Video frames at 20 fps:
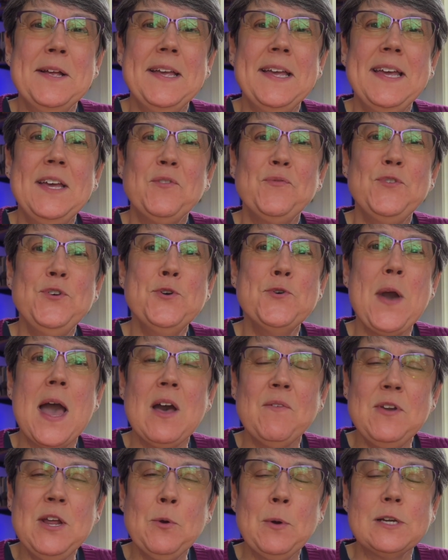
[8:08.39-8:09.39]
If you
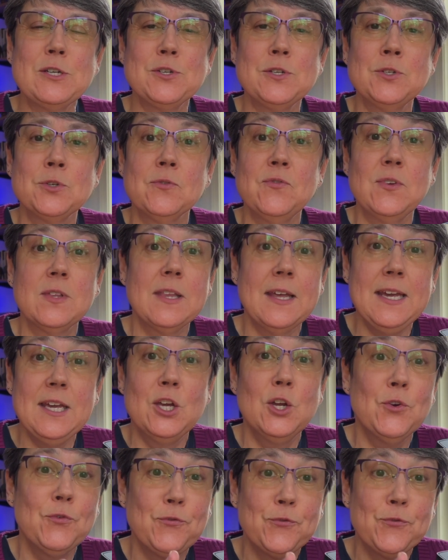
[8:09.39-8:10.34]
have any questions, or if you'd like a